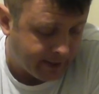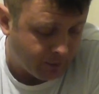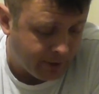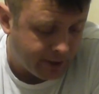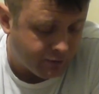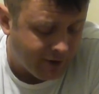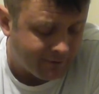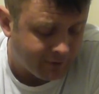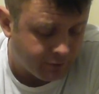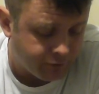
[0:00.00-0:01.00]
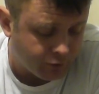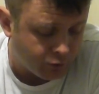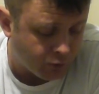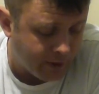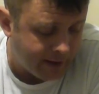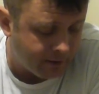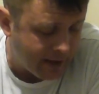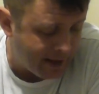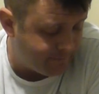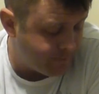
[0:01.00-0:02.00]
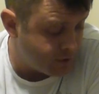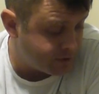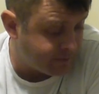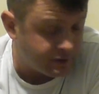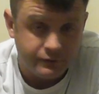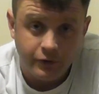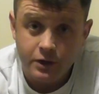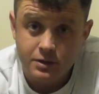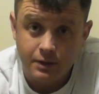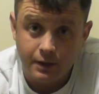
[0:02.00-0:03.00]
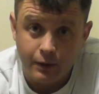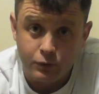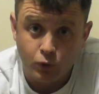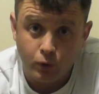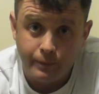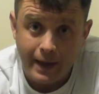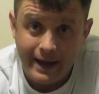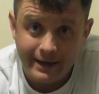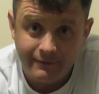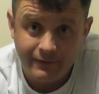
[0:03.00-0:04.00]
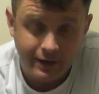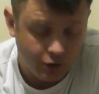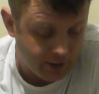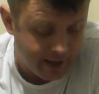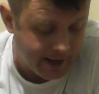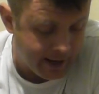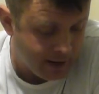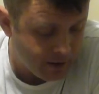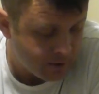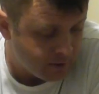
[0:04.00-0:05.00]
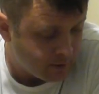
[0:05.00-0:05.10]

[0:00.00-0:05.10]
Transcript: arrived in the front door, then first things first, it was all, anything on here